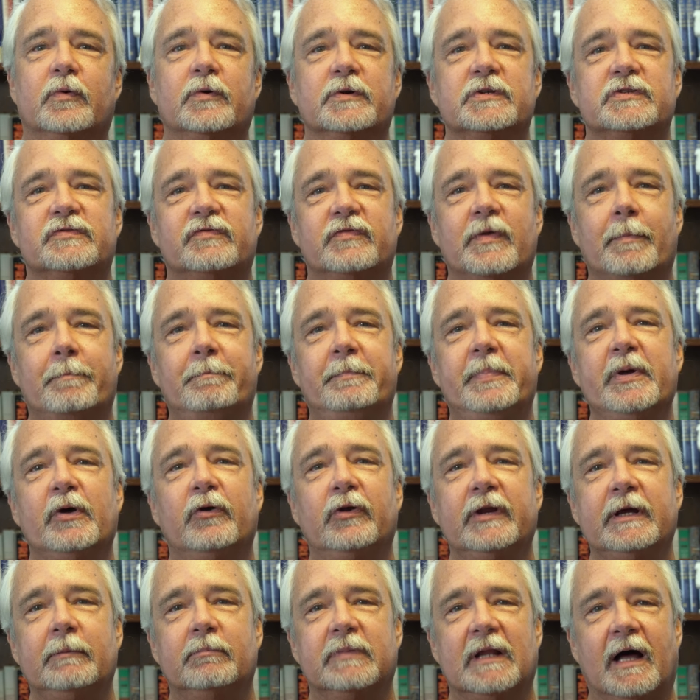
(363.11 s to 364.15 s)
words, the
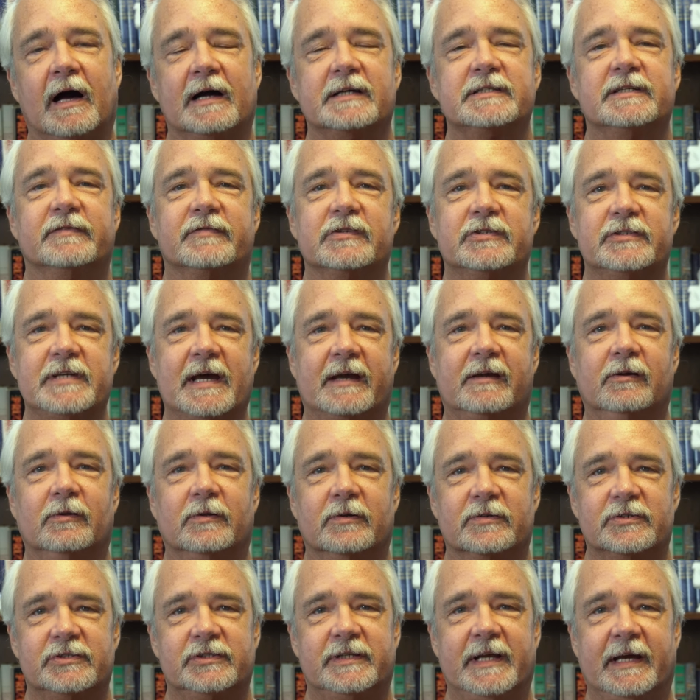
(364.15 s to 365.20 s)
building blocks of a
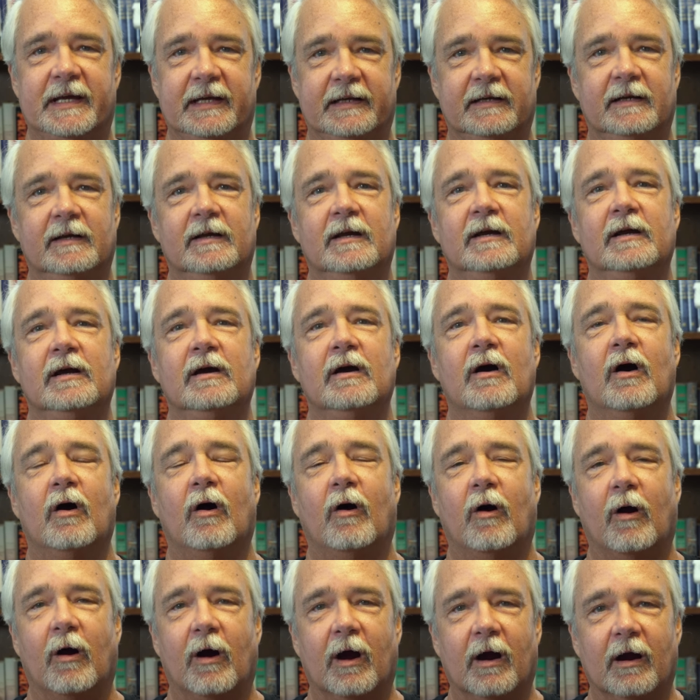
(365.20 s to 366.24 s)
secular state
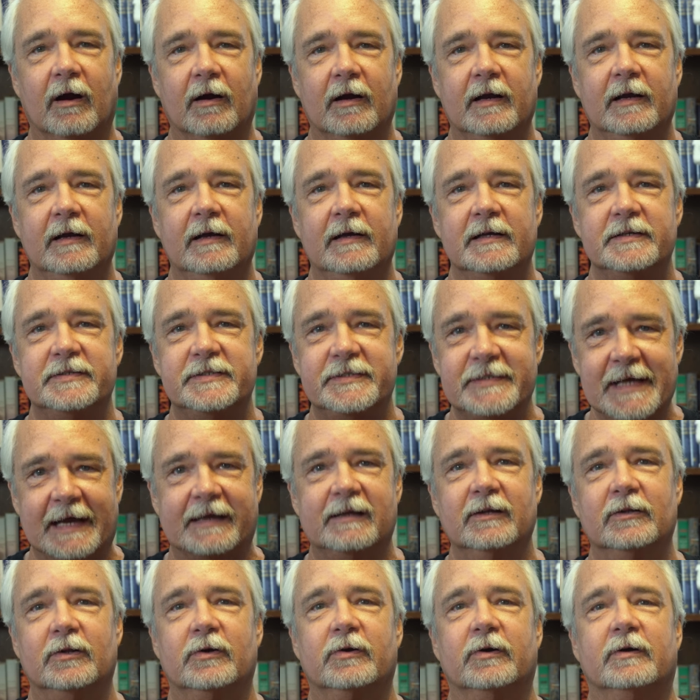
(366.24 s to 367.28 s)
are
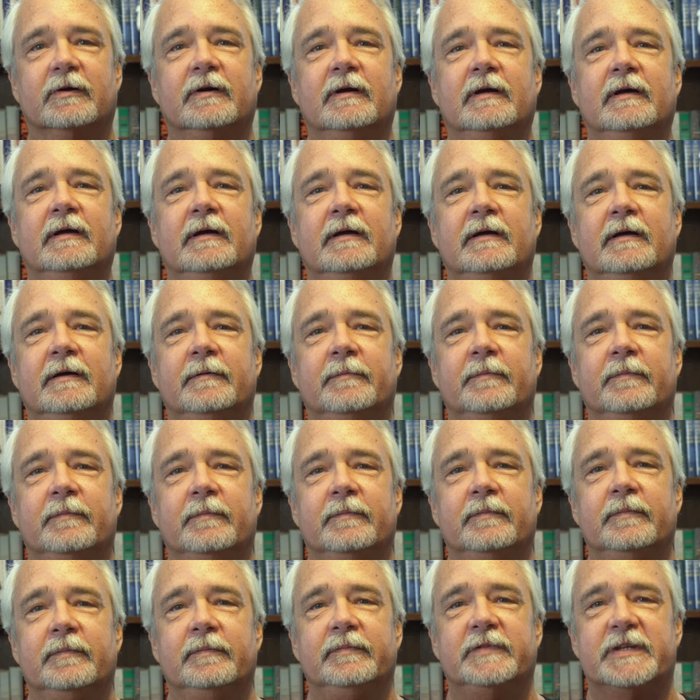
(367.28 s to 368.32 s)
secular
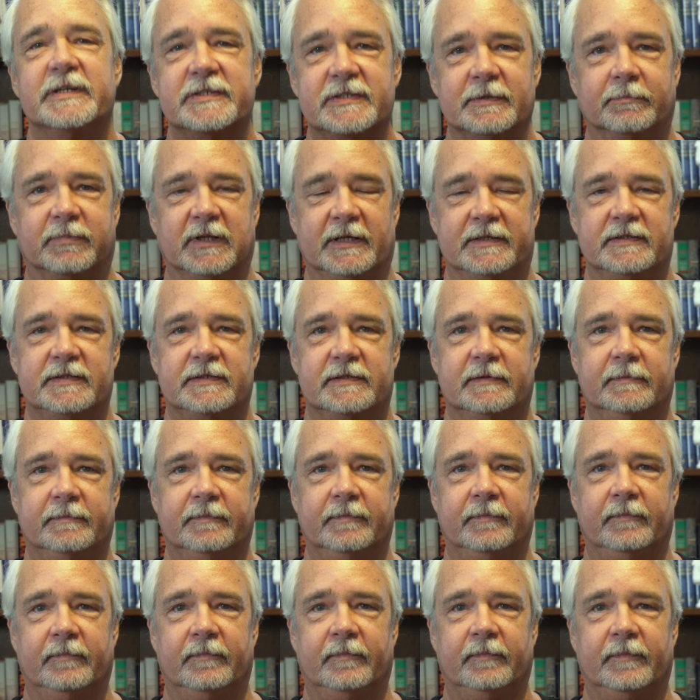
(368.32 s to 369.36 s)
disciplines.
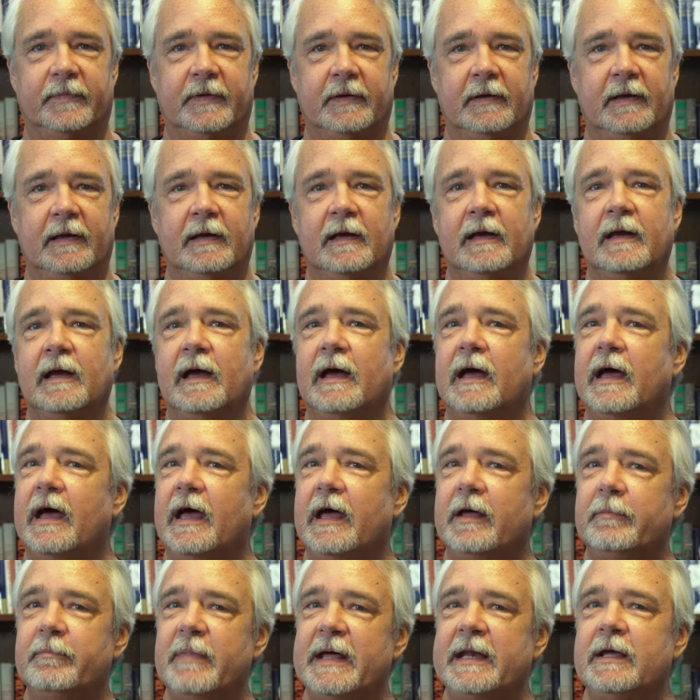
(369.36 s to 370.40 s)

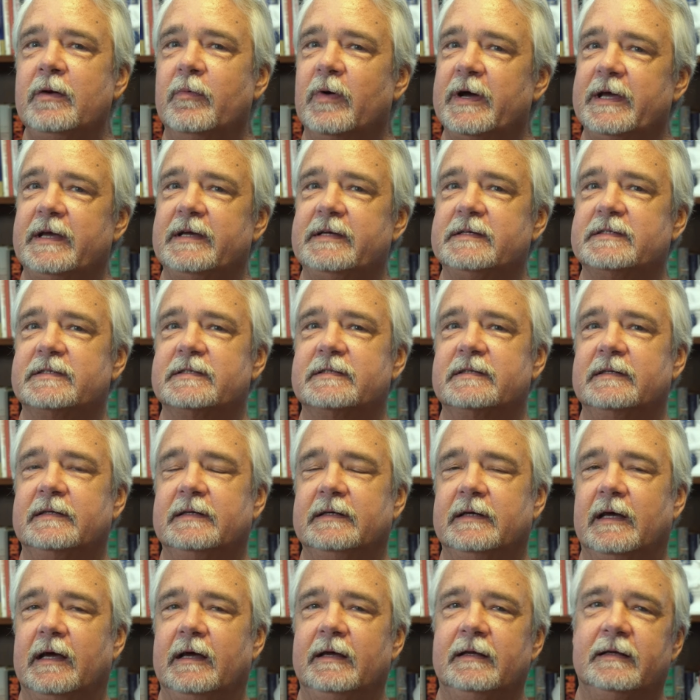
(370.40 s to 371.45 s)
In many ways,
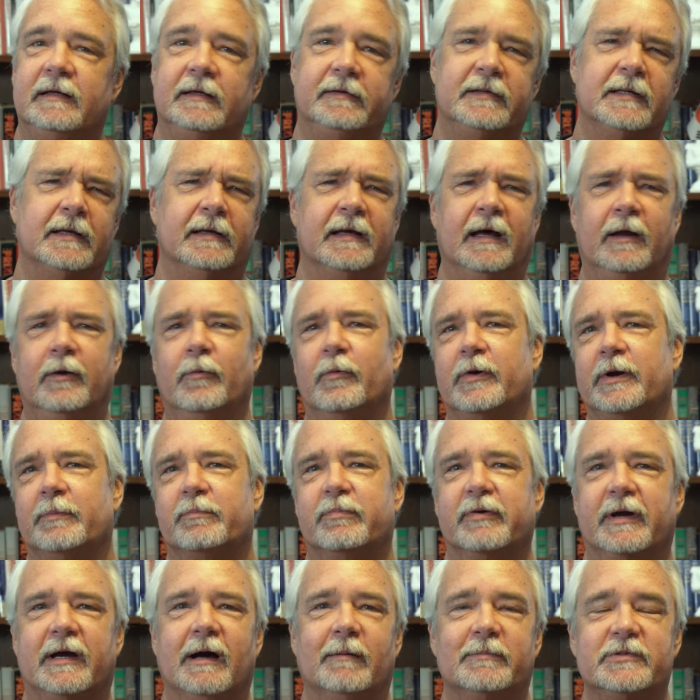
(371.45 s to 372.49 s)
I don't want to
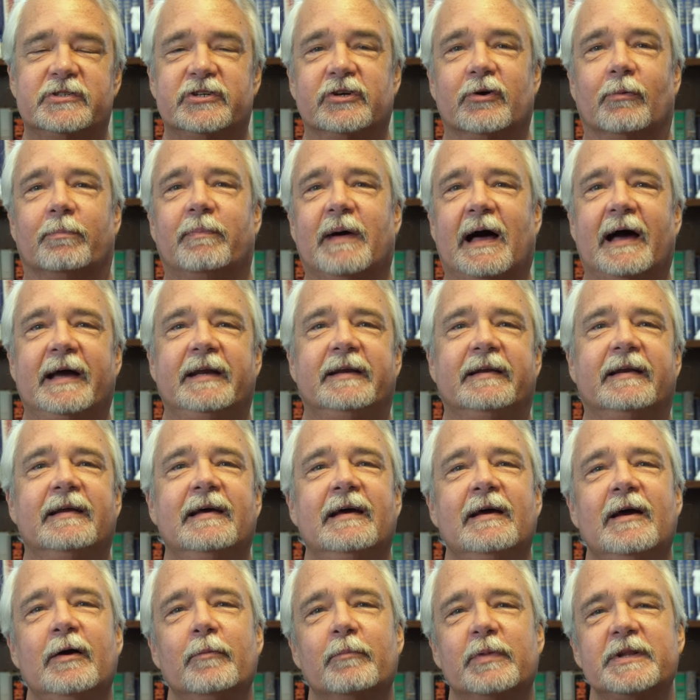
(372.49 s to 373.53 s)
bring up Jill Biden,
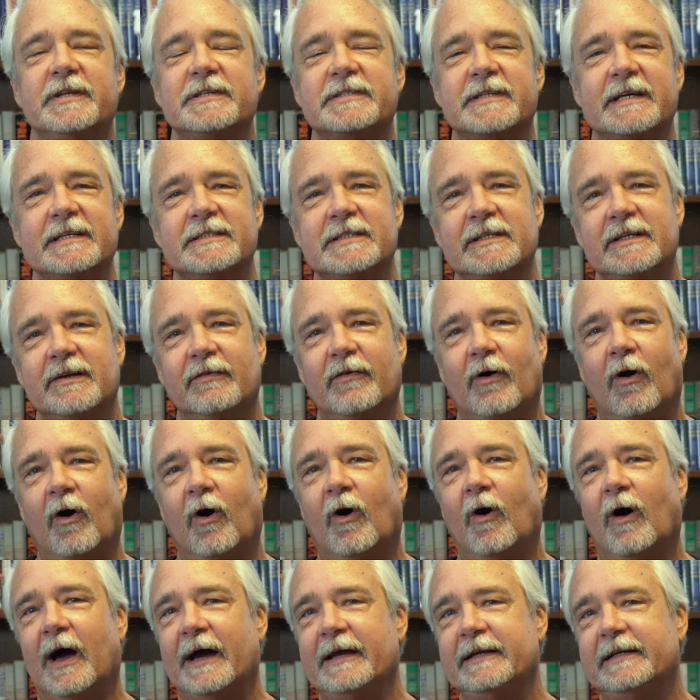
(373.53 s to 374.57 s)
but this gets into the
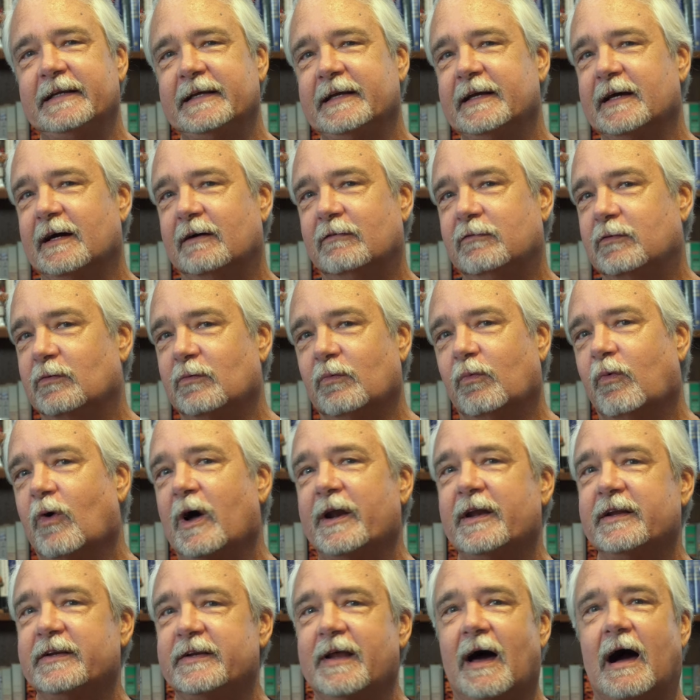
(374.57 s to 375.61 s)
whole idea of
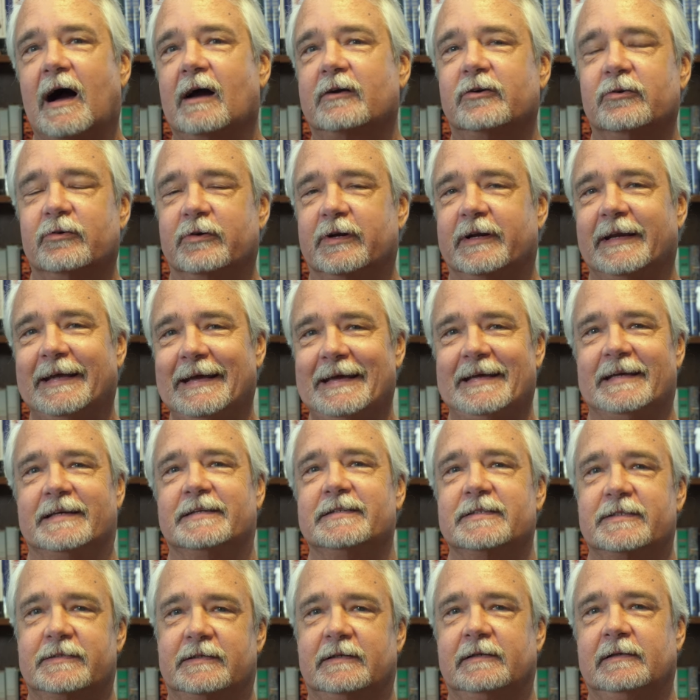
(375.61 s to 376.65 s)
what a doctorate
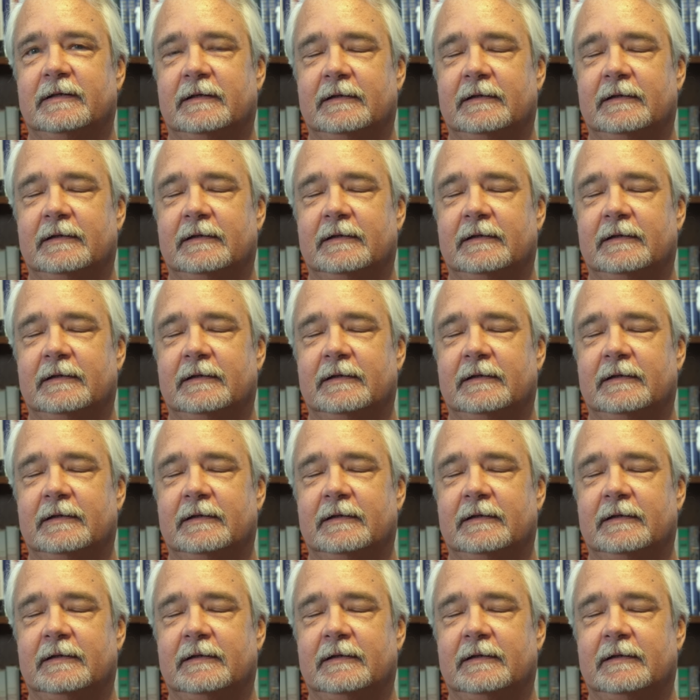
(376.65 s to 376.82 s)
is